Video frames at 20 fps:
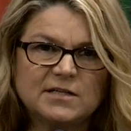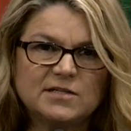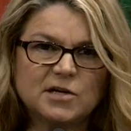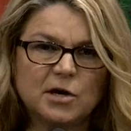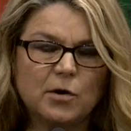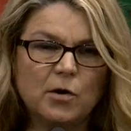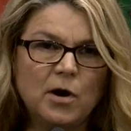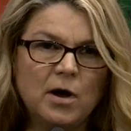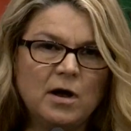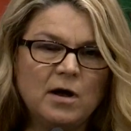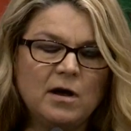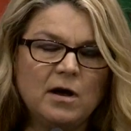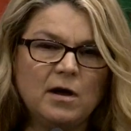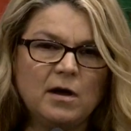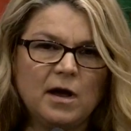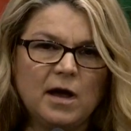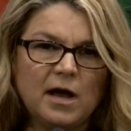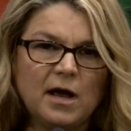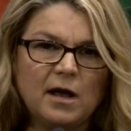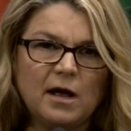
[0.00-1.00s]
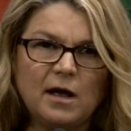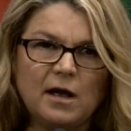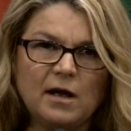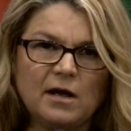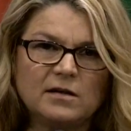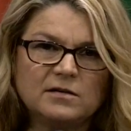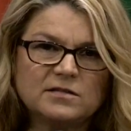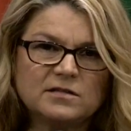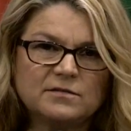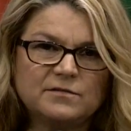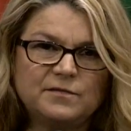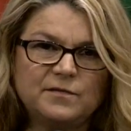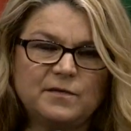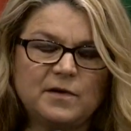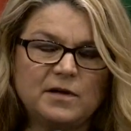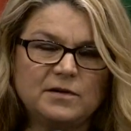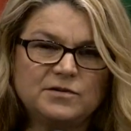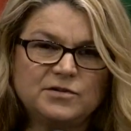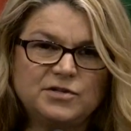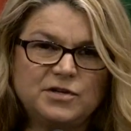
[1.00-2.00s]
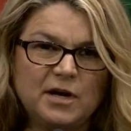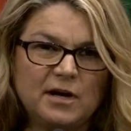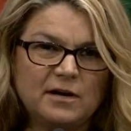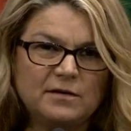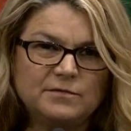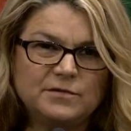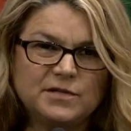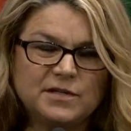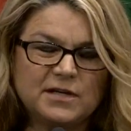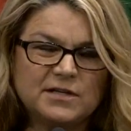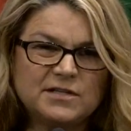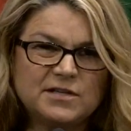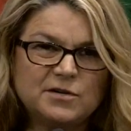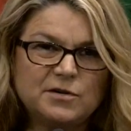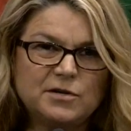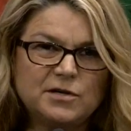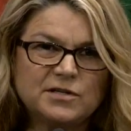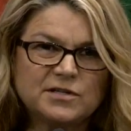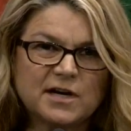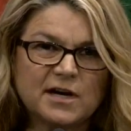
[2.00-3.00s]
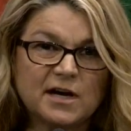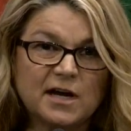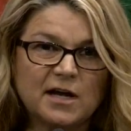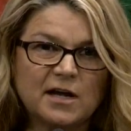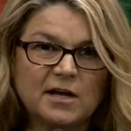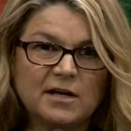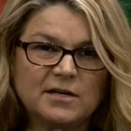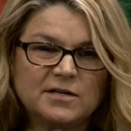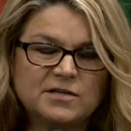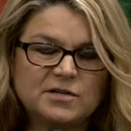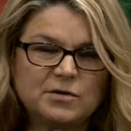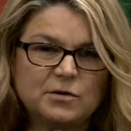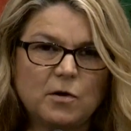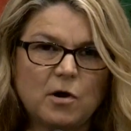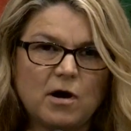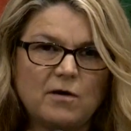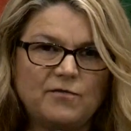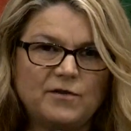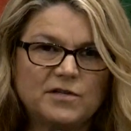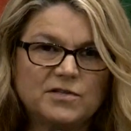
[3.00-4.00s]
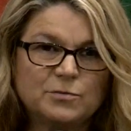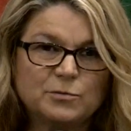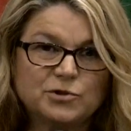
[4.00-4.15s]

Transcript: So as soon as I get into office,